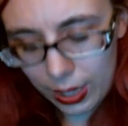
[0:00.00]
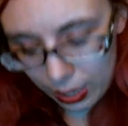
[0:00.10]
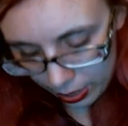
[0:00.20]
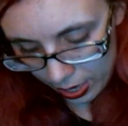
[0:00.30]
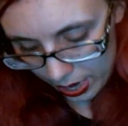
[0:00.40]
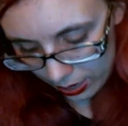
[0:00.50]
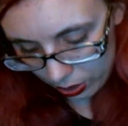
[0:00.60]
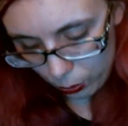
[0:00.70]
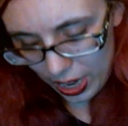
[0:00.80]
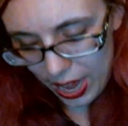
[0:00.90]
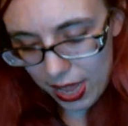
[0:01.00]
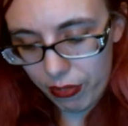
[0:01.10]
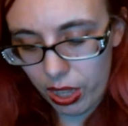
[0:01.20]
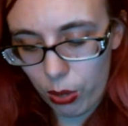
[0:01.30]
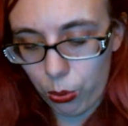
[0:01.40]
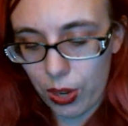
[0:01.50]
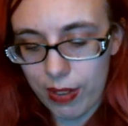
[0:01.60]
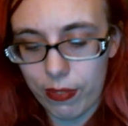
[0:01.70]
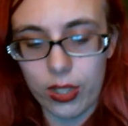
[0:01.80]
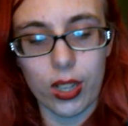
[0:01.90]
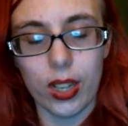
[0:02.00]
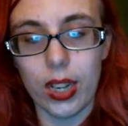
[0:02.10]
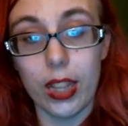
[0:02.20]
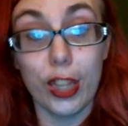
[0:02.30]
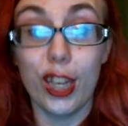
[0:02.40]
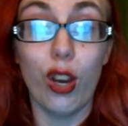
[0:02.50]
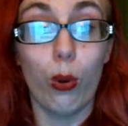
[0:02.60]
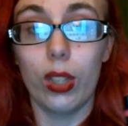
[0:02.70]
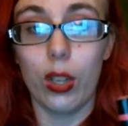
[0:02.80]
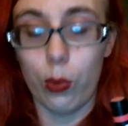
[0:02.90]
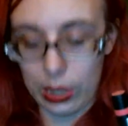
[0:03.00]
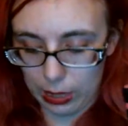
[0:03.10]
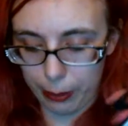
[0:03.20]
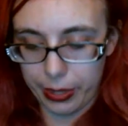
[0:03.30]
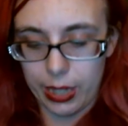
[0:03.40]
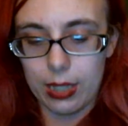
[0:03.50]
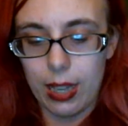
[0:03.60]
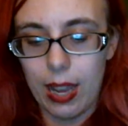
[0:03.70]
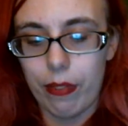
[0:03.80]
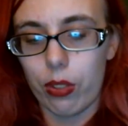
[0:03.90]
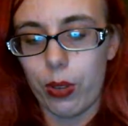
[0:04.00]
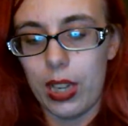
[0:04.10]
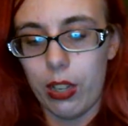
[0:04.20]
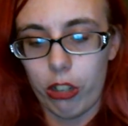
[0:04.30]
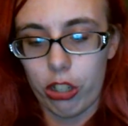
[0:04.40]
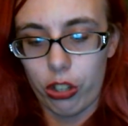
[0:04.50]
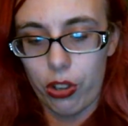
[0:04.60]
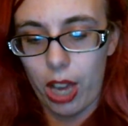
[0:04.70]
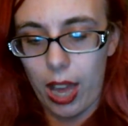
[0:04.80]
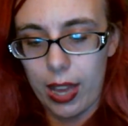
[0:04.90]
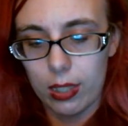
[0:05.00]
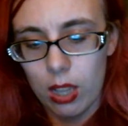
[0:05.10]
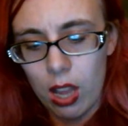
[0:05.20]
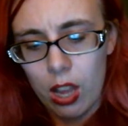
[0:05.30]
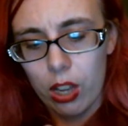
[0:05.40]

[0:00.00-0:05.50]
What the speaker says: Next, we have the Revlon The Only One lipsticks. I have 3 here to show you guys.